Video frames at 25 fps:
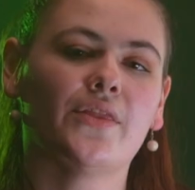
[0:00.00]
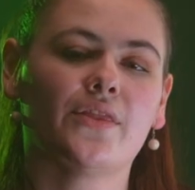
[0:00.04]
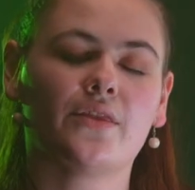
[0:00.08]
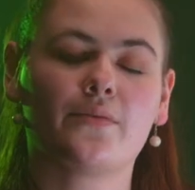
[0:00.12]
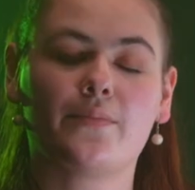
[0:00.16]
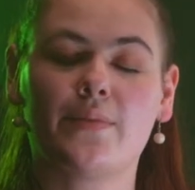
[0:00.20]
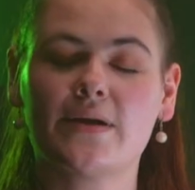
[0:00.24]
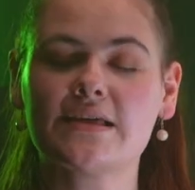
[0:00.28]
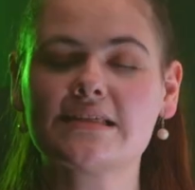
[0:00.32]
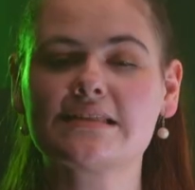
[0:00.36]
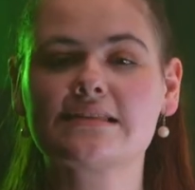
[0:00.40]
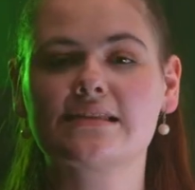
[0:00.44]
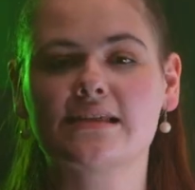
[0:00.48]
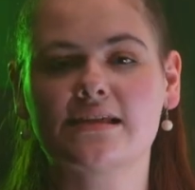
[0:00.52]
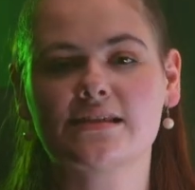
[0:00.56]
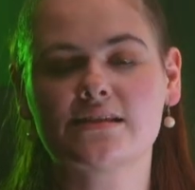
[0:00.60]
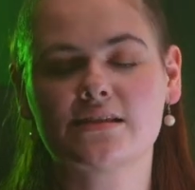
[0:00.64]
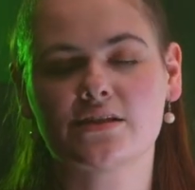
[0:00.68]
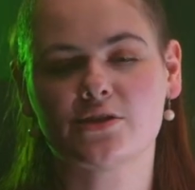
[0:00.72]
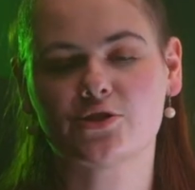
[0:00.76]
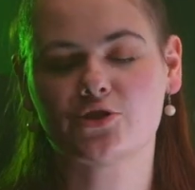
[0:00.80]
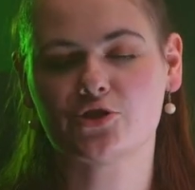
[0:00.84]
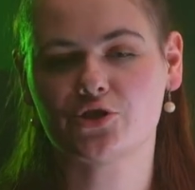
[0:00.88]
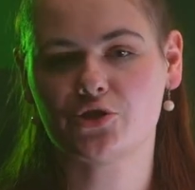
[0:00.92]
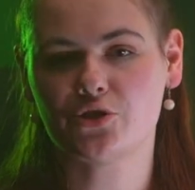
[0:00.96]
The best
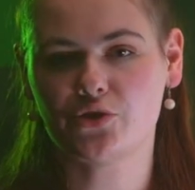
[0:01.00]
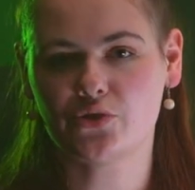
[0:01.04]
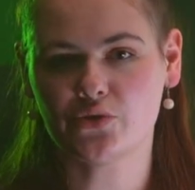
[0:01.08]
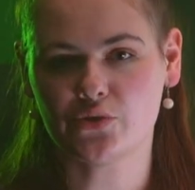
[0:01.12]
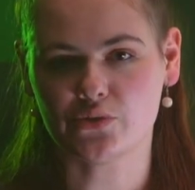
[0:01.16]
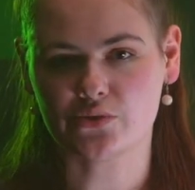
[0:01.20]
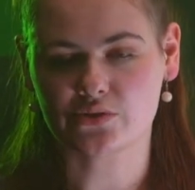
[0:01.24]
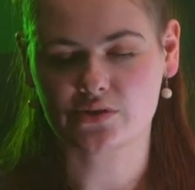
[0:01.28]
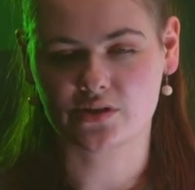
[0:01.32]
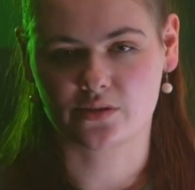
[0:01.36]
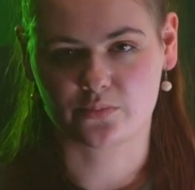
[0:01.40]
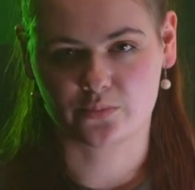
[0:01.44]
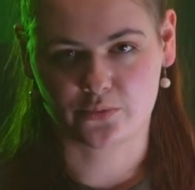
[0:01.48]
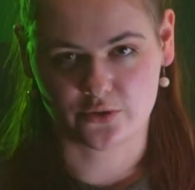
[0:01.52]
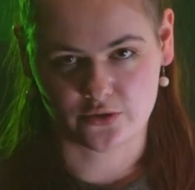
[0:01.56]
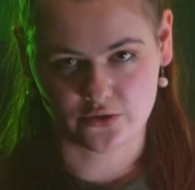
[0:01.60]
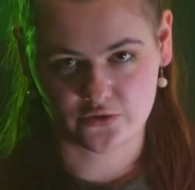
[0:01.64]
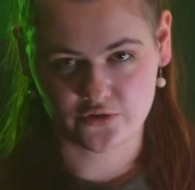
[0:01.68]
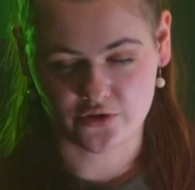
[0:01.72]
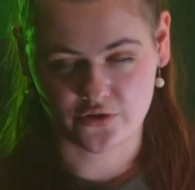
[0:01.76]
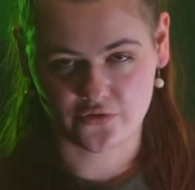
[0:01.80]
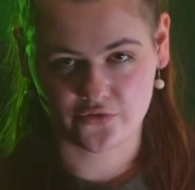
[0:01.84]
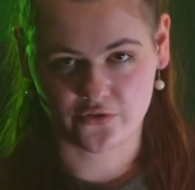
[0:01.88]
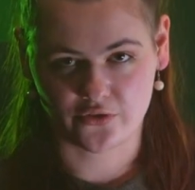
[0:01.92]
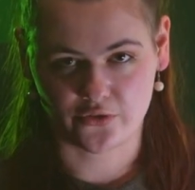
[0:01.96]
lenses to use in
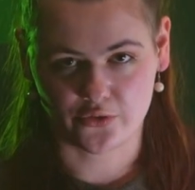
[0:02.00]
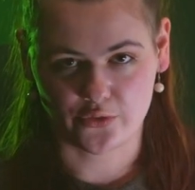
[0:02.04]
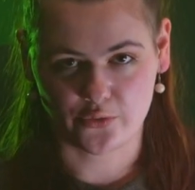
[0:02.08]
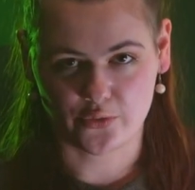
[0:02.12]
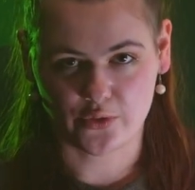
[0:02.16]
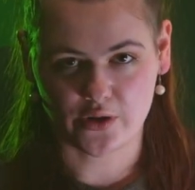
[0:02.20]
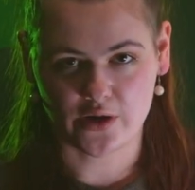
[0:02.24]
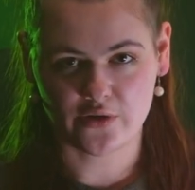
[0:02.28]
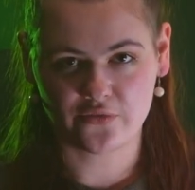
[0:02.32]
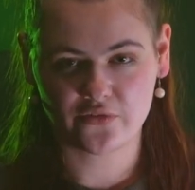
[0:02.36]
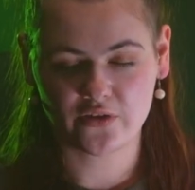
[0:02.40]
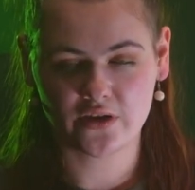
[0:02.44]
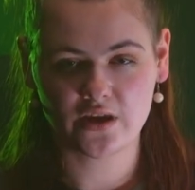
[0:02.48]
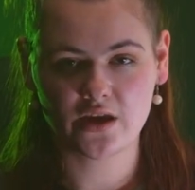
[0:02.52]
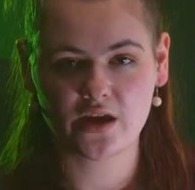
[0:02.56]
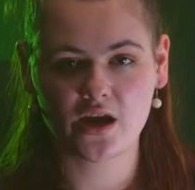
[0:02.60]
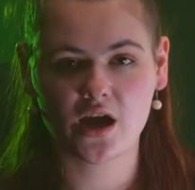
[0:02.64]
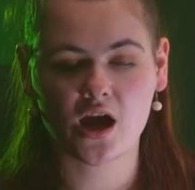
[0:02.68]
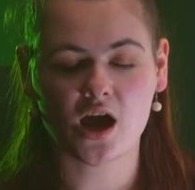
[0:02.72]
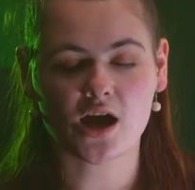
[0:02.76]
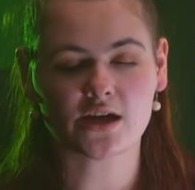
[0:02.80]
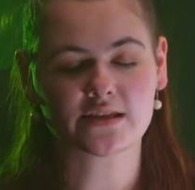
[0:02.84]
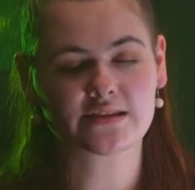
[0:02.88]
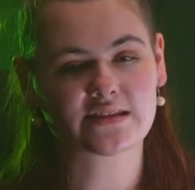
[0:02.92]
portrait photography are